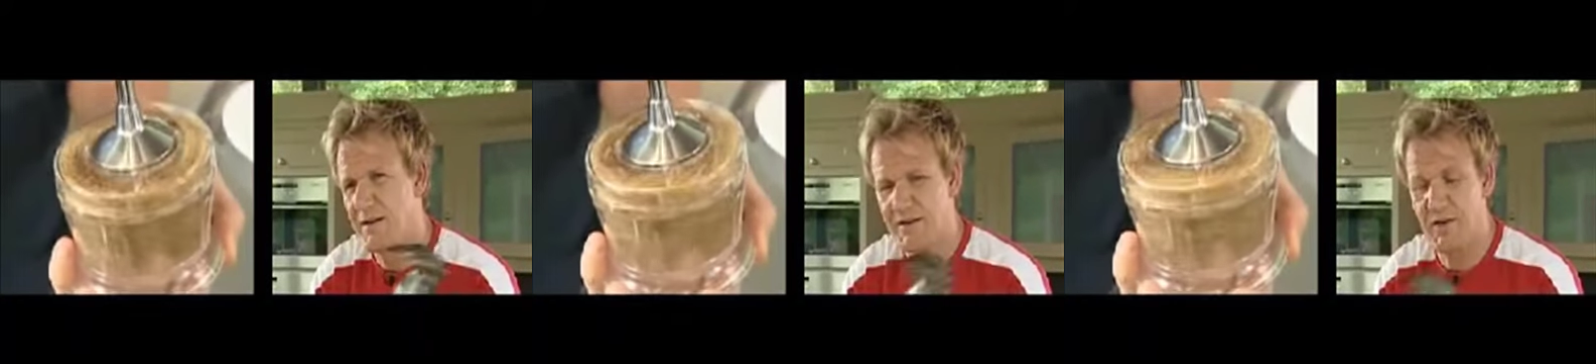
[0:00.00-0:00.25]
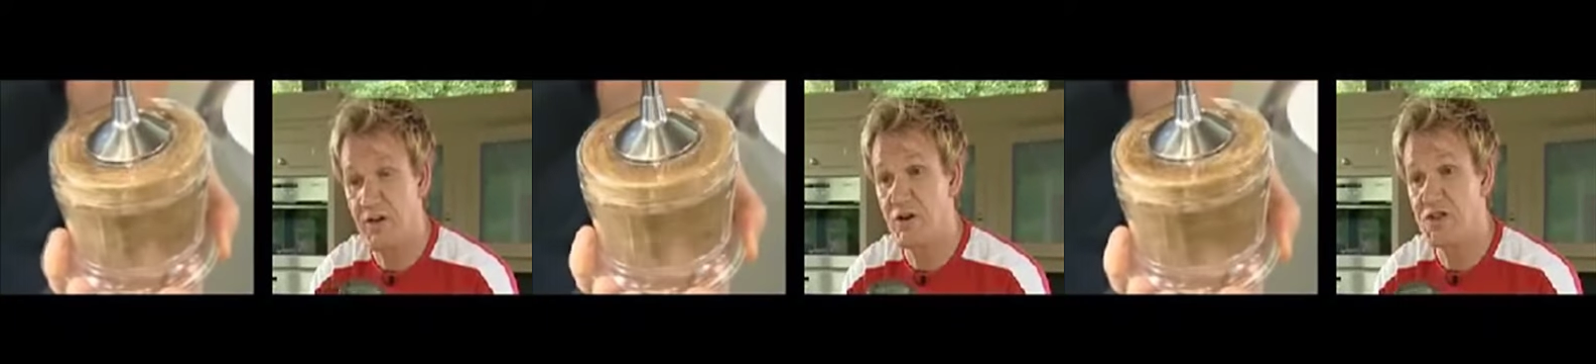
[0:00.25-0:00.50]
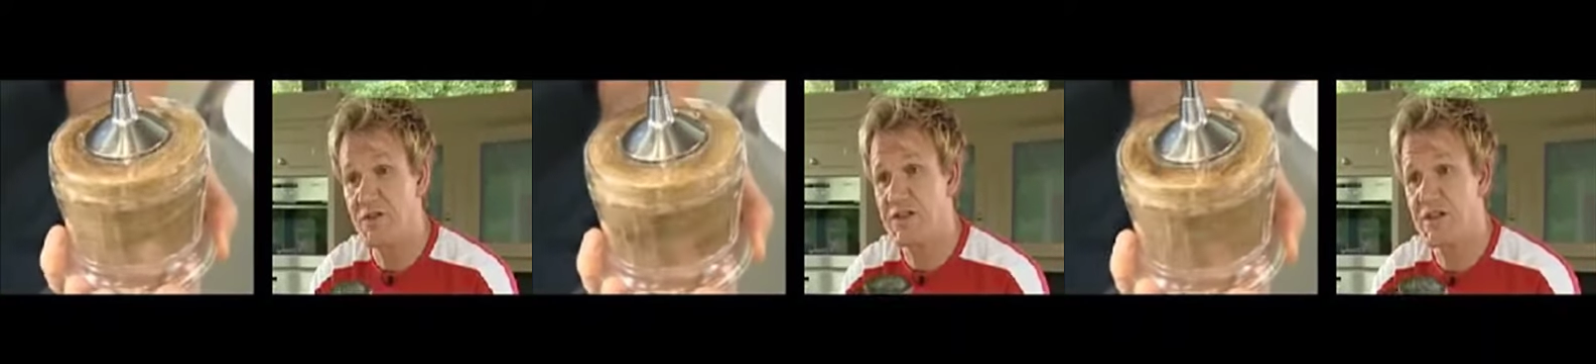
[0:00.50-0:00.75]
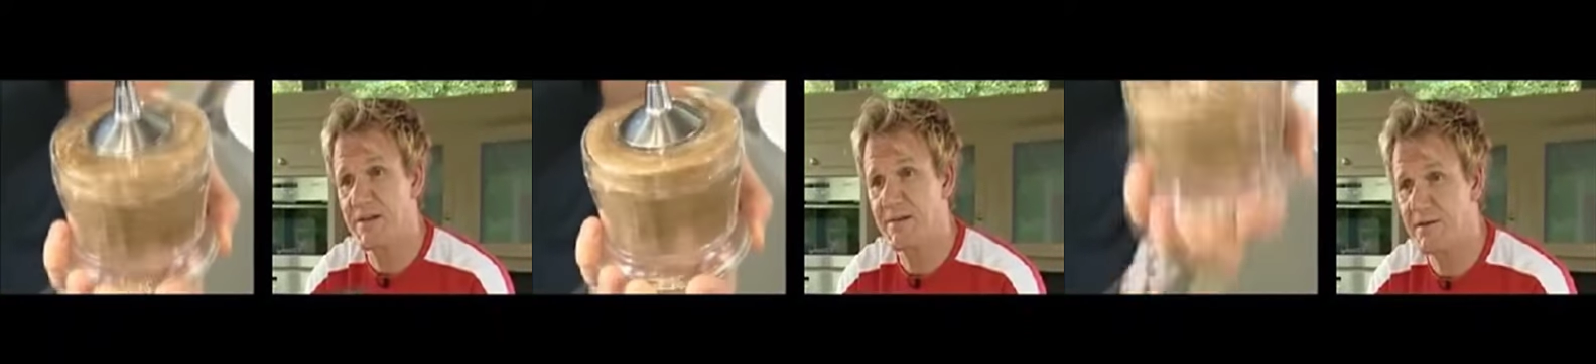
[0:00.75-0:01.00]
It's got
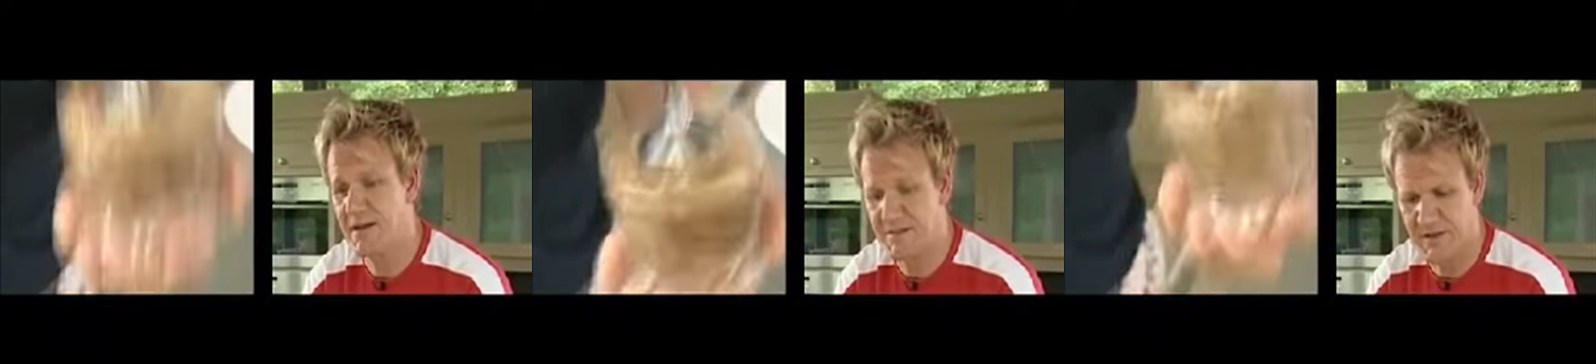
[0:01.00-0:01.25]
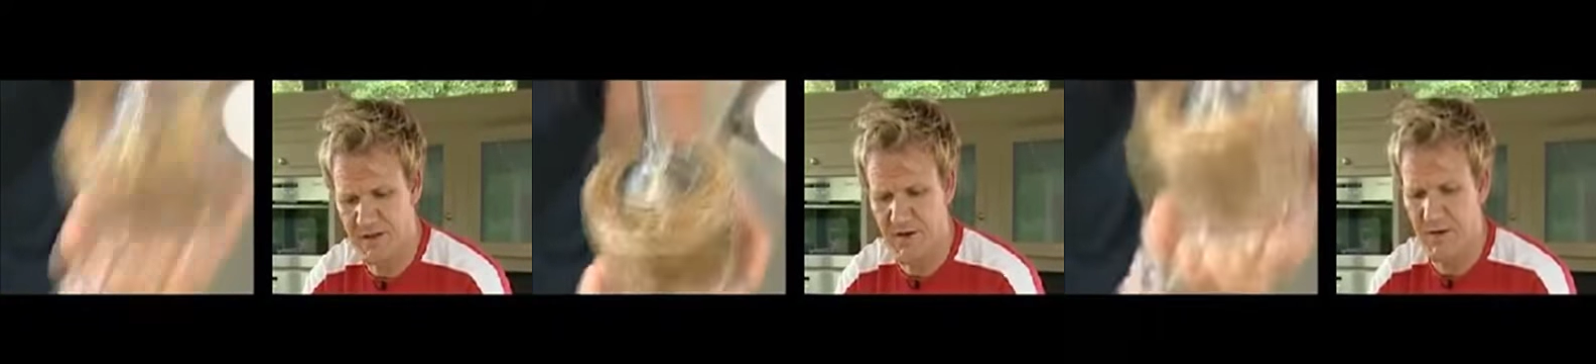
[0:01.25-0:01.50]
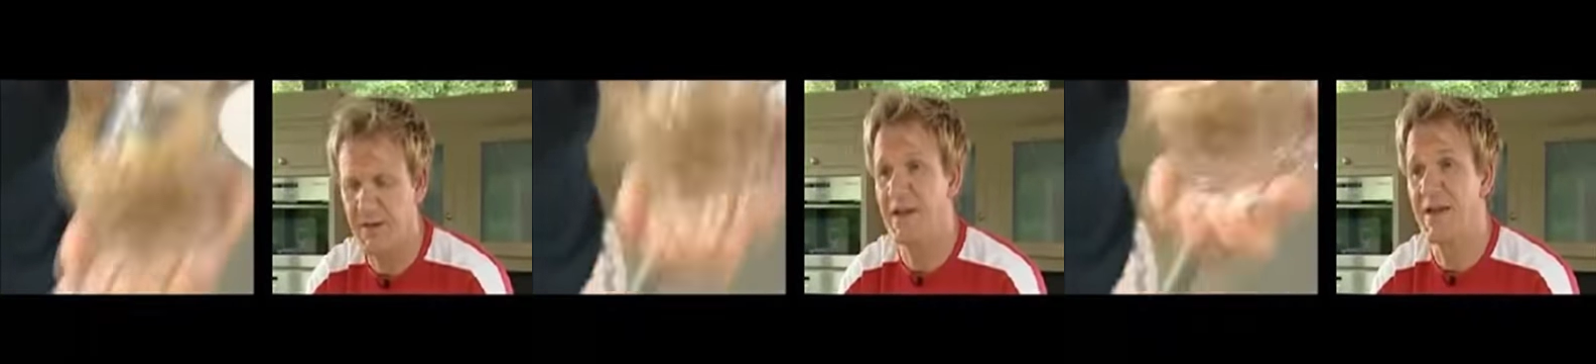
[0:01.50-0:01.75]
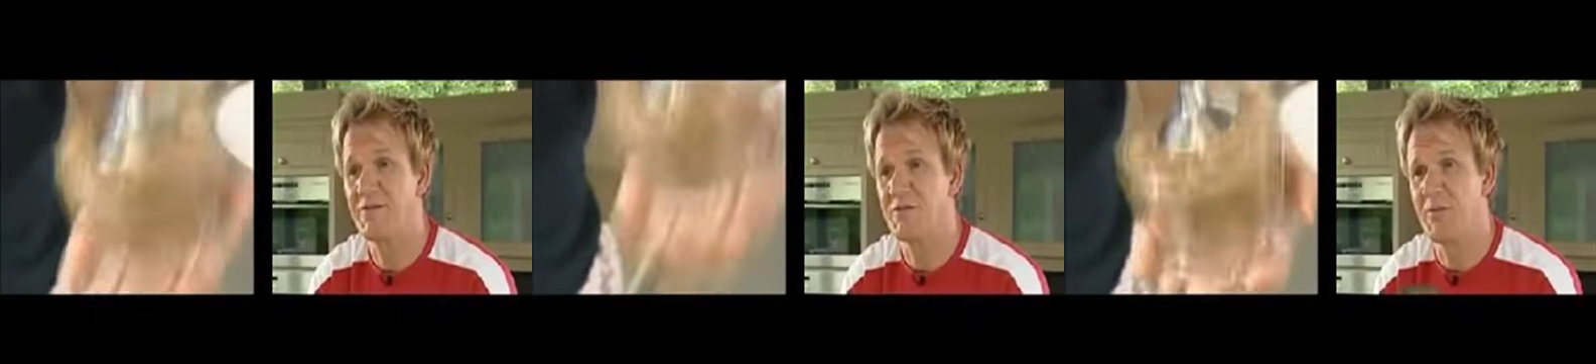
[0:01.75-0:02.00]
longevity. It's not the kind of thing
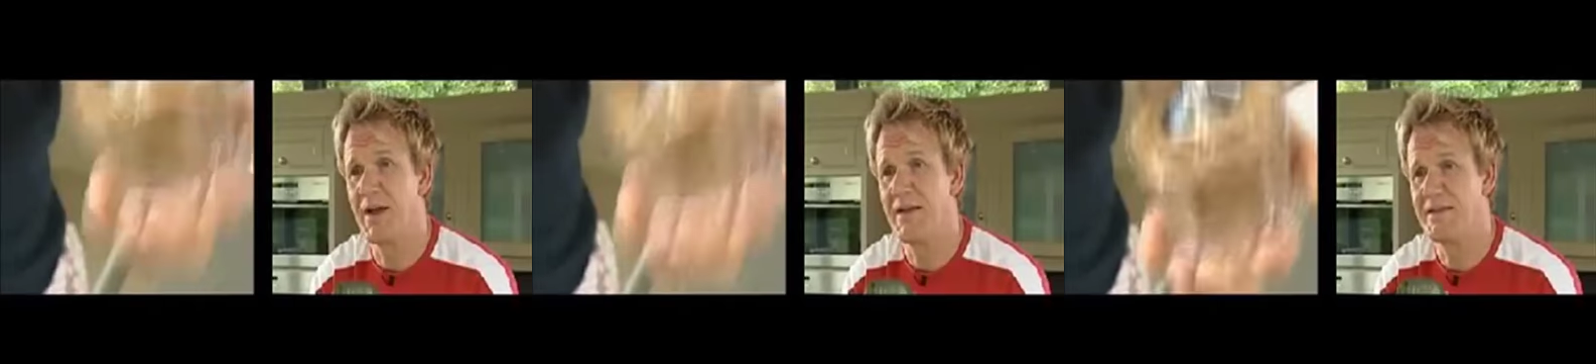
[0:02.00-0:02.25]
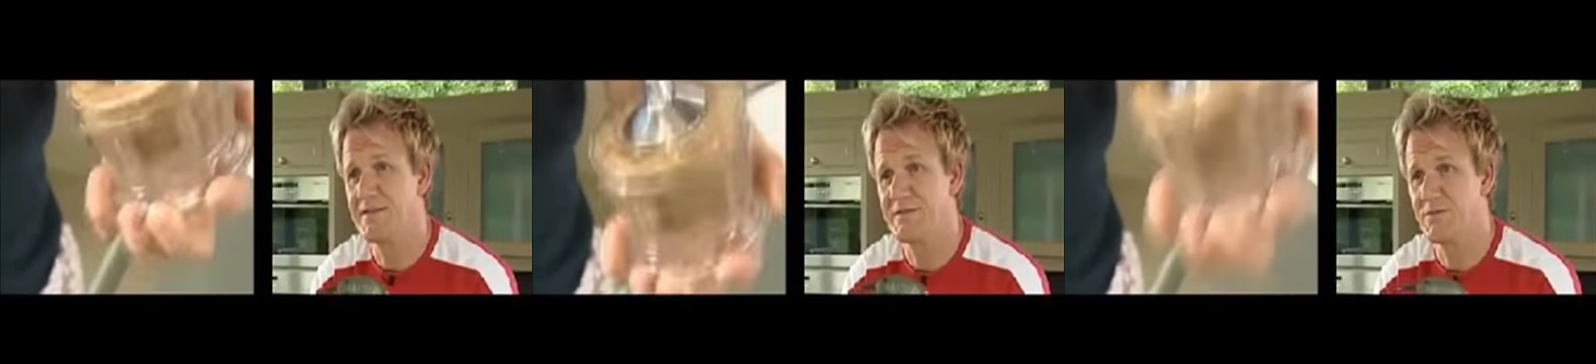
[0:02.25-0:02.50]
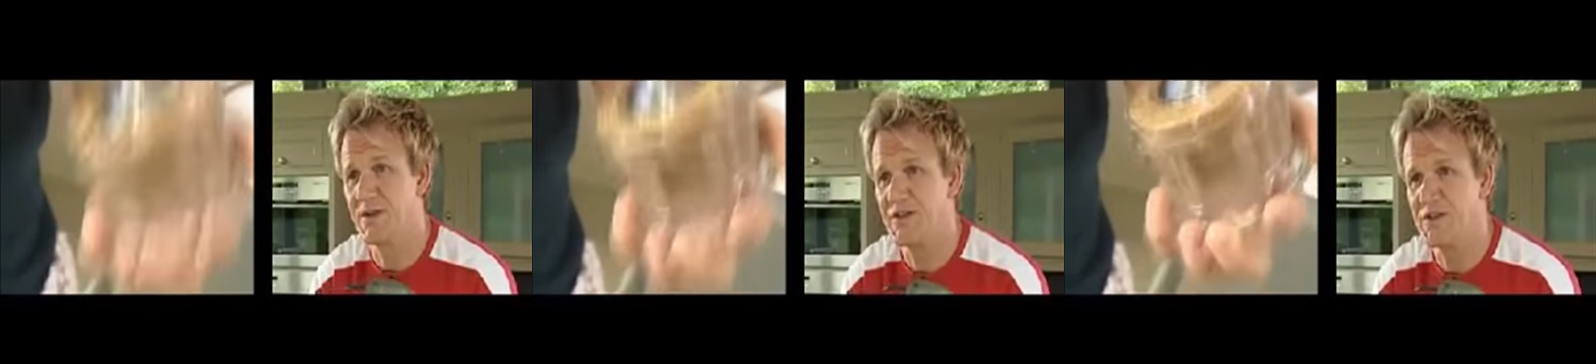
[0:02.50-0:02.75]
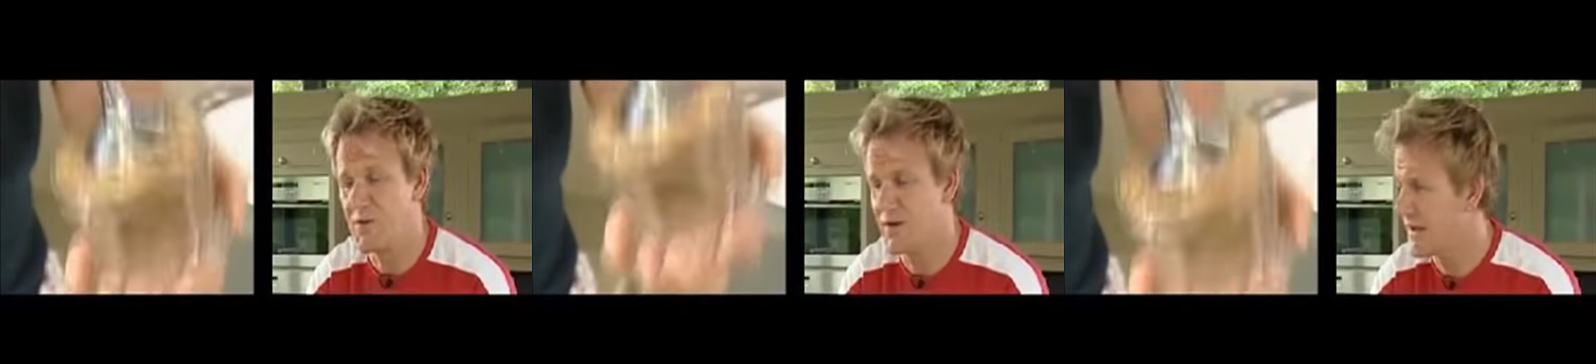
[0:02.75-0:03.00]
you have to replace
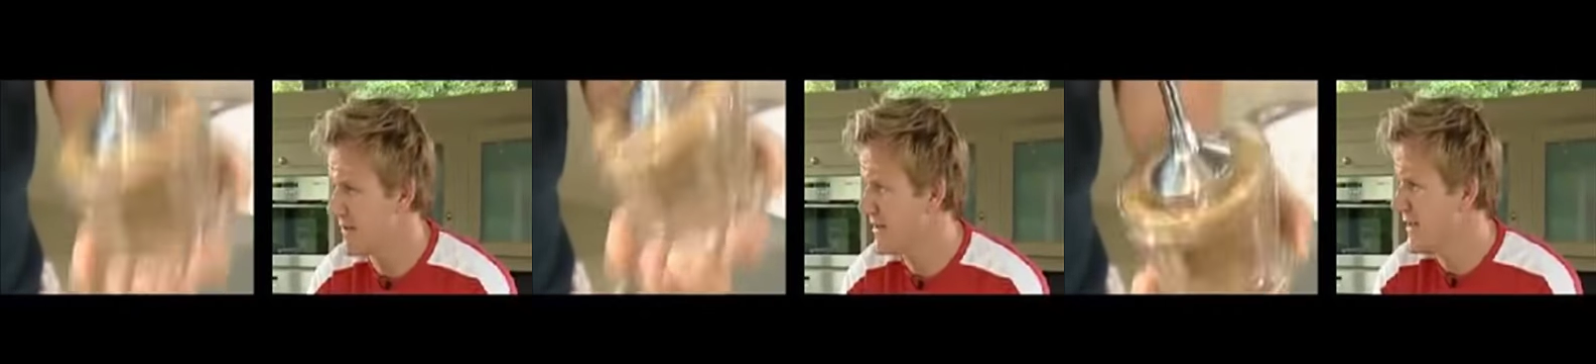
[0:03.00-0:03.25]
within 2 years.